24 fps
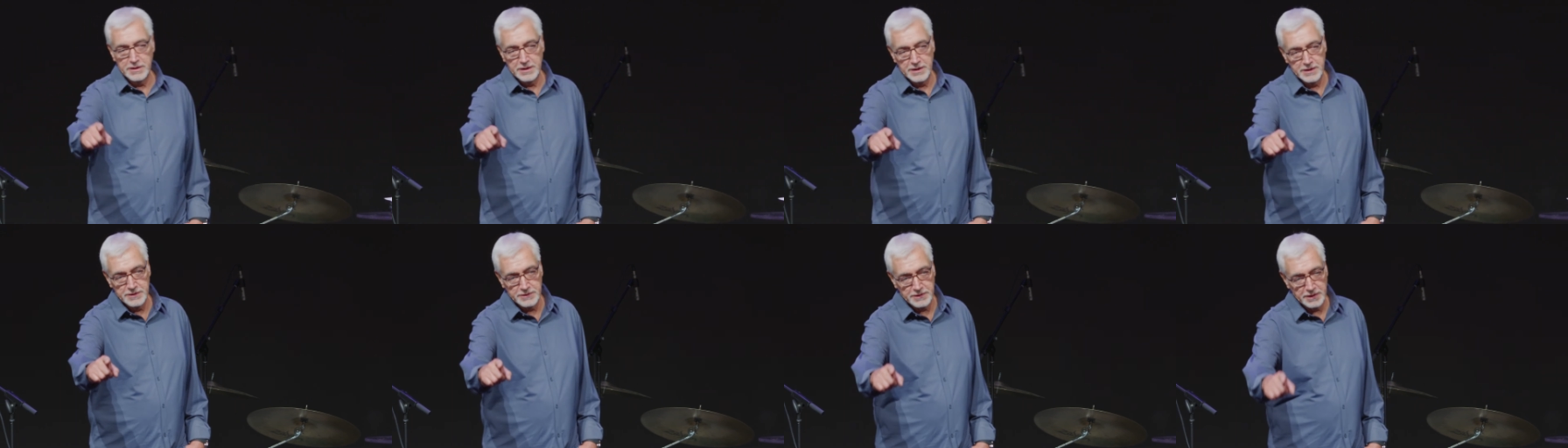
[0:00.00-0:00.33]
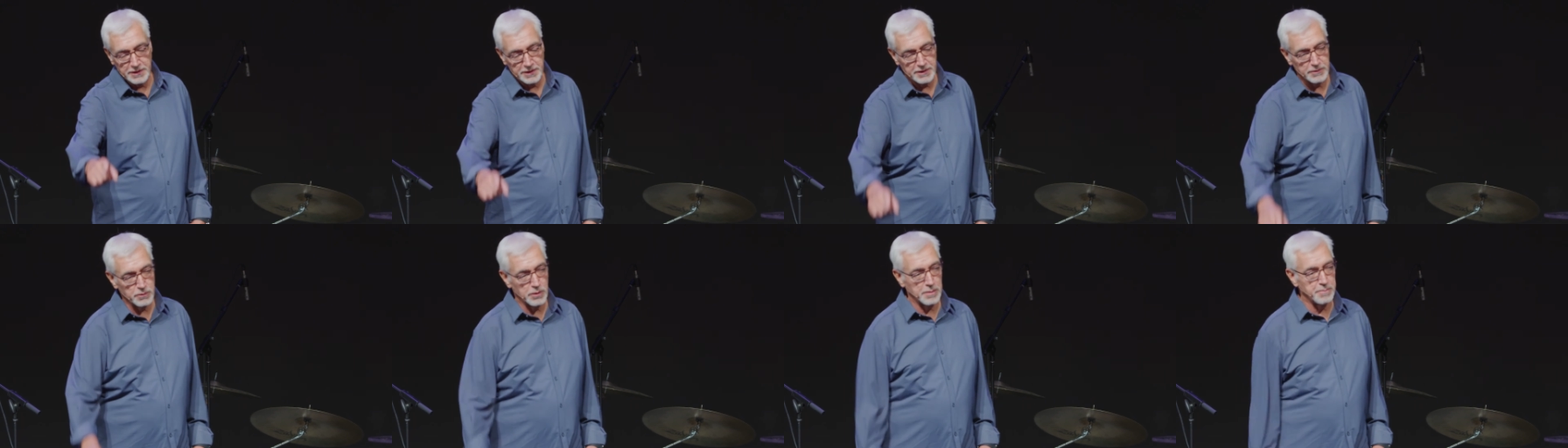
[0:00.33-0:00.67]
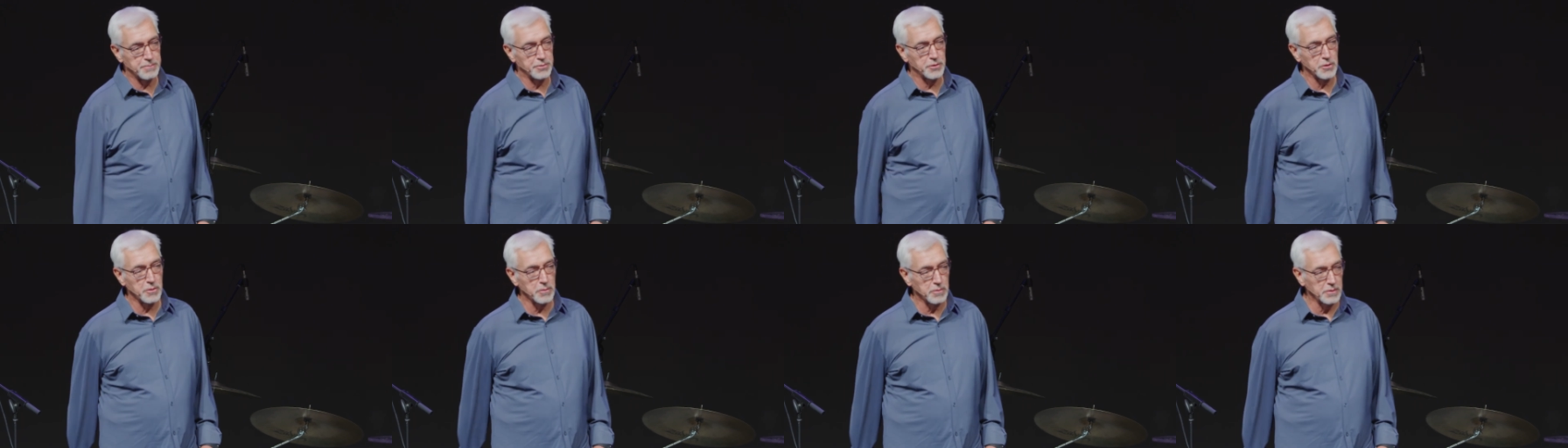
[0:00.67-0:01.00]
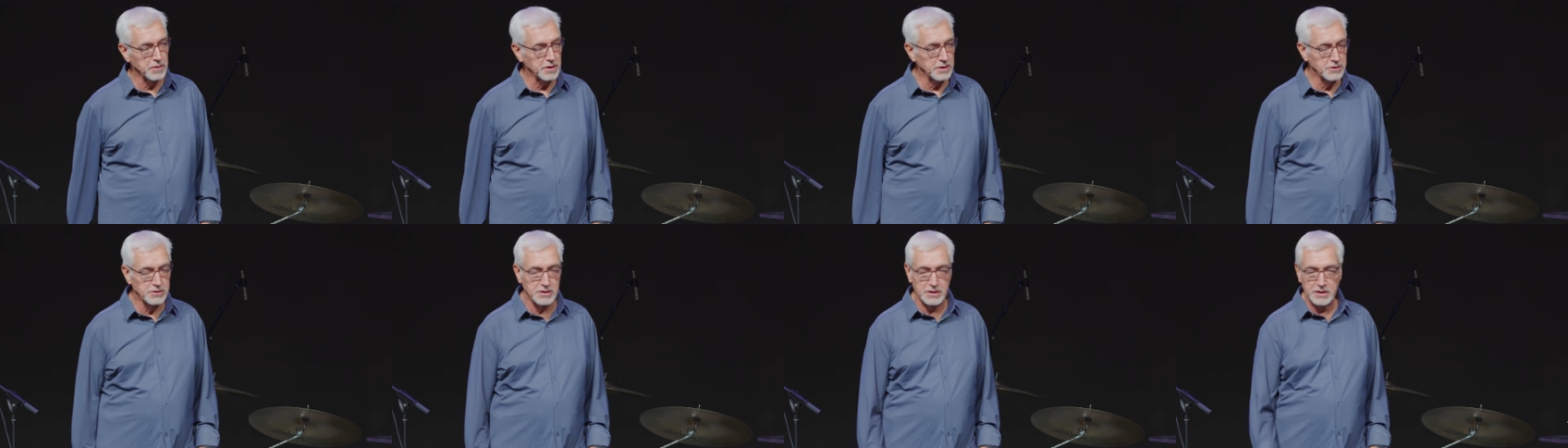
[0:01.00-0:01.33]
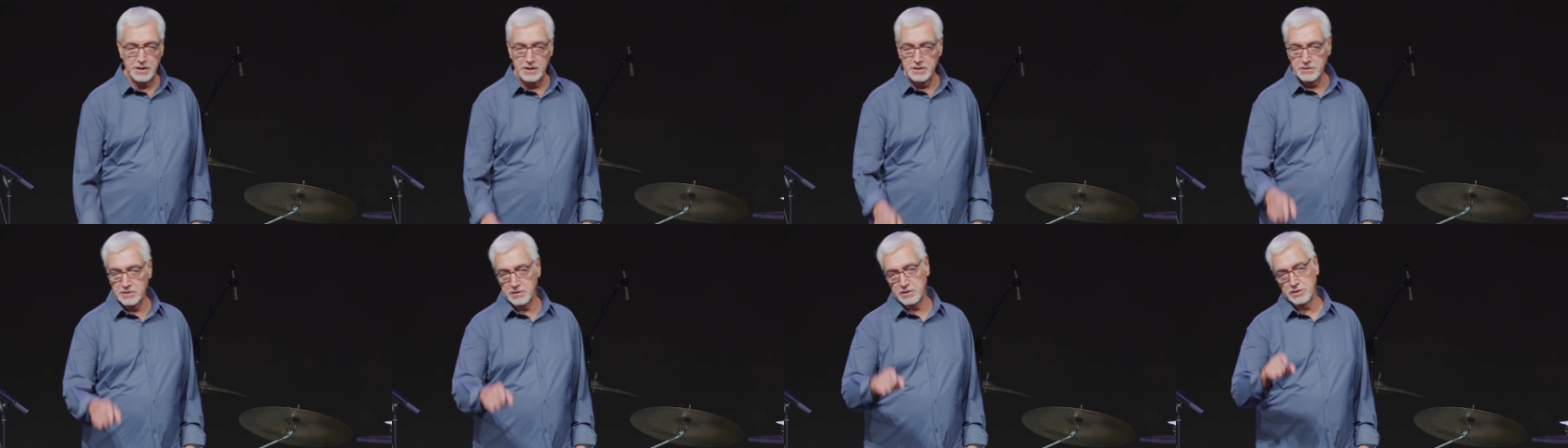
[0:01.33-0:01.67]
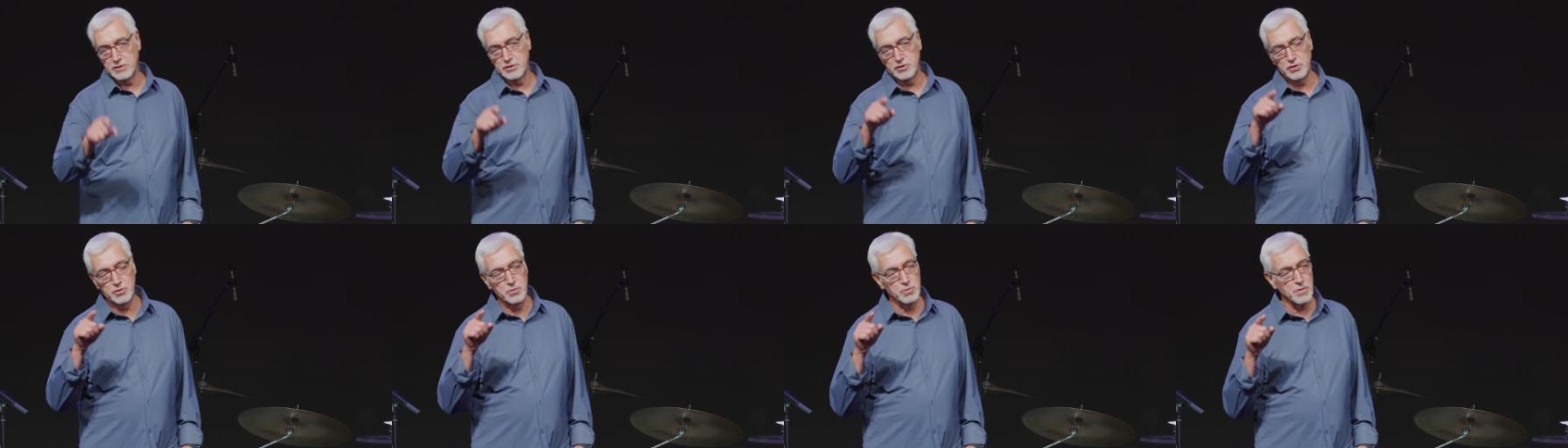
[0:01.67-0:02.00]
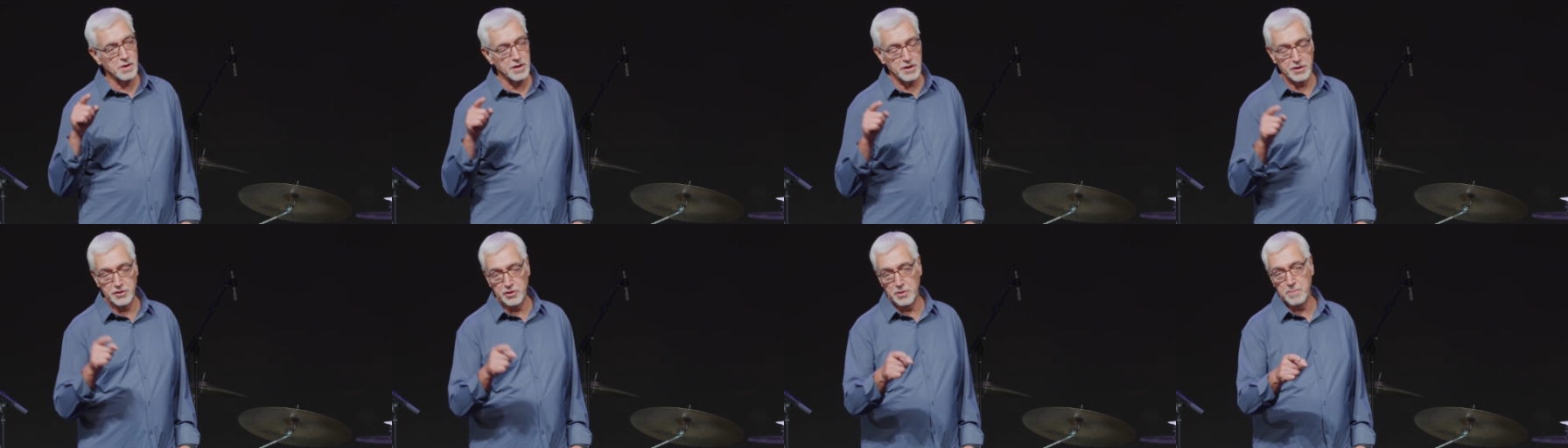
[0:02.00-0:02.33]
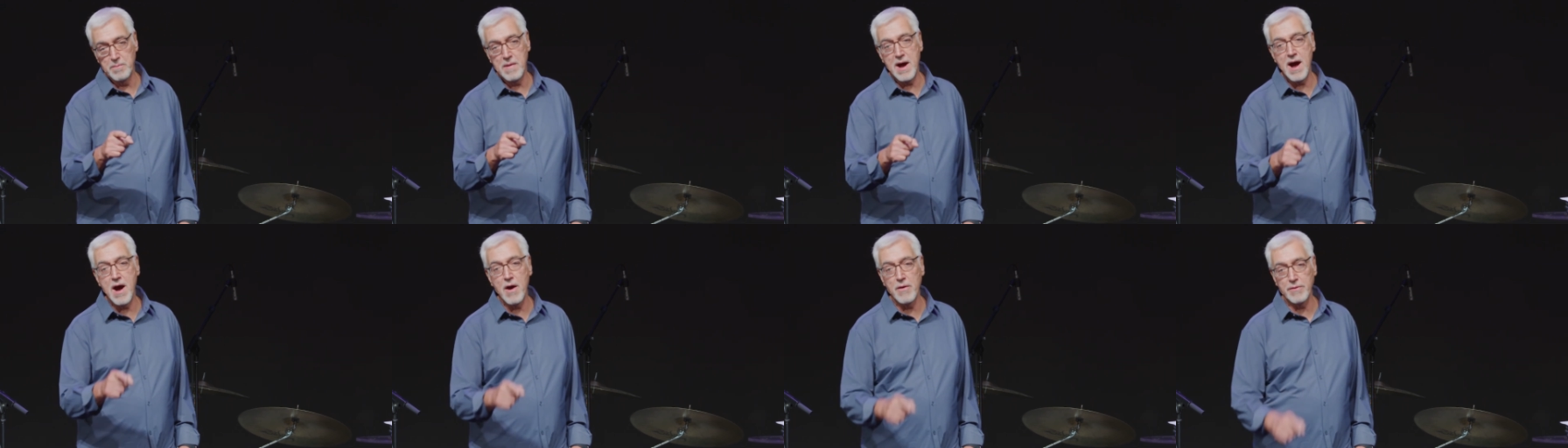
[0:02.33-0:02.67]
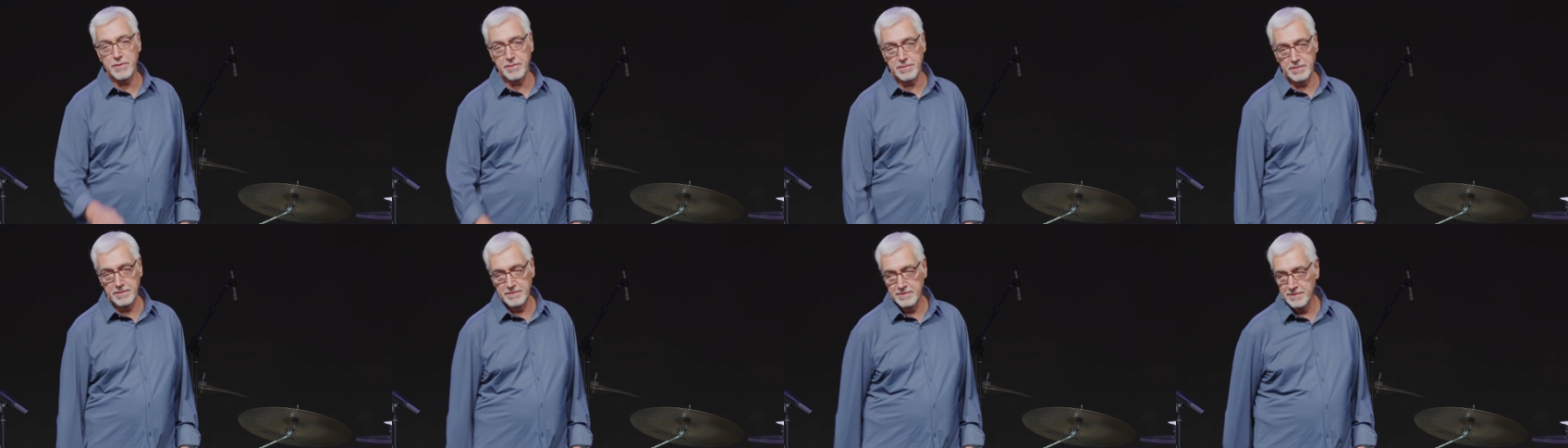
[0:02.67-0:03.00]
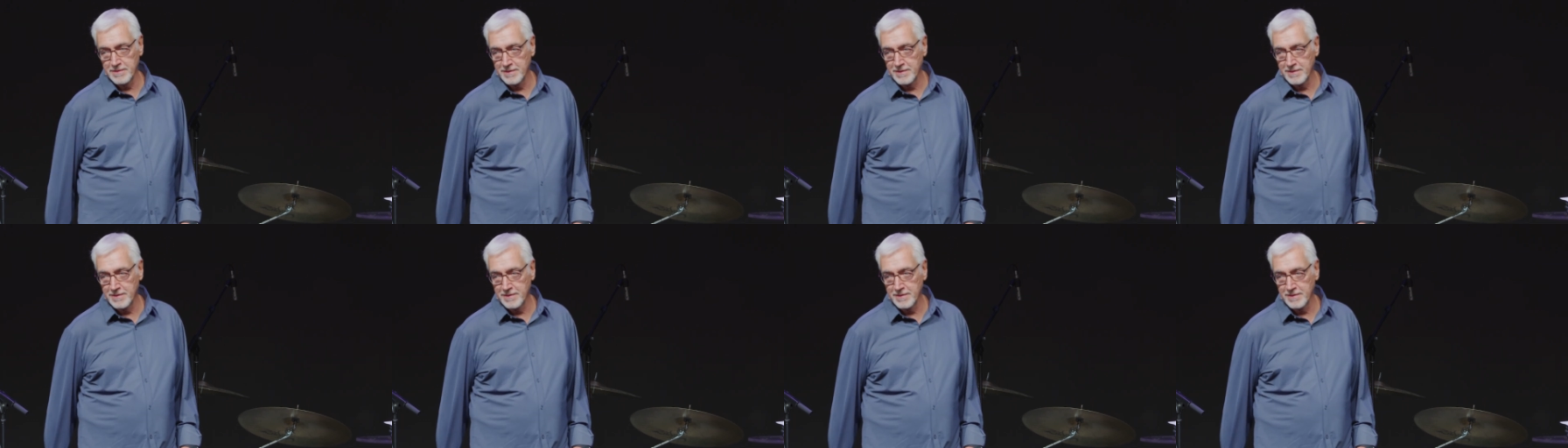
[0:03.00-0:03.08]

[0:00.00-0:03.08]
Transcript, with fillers: isn't. What pure religion isn't is you running your mouth.